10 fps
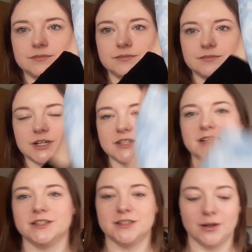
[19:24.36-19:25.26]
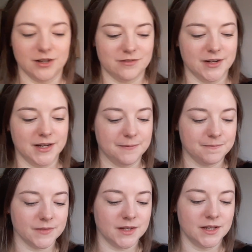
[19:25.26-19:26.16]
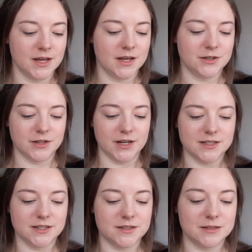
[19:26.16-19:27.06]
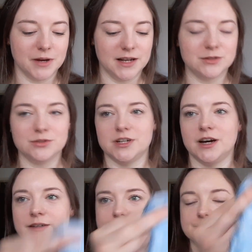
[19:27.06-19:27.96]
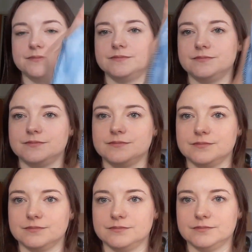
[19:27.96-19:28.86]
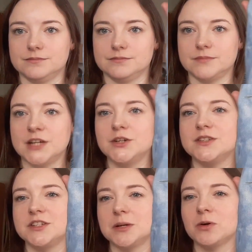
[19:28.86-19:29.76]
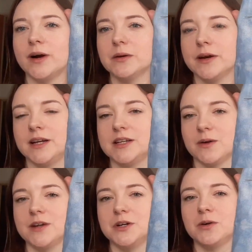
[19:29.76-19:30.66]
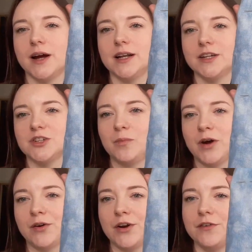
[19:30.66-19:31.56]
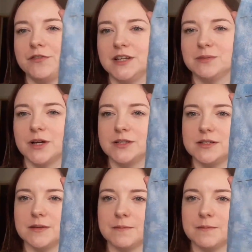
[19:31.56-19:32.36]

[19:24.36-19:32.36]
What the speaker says: I just think it's so lovely. So yes, this is my little start. They do stitch up quite quickly, so I do quite like jumping on and off these ones.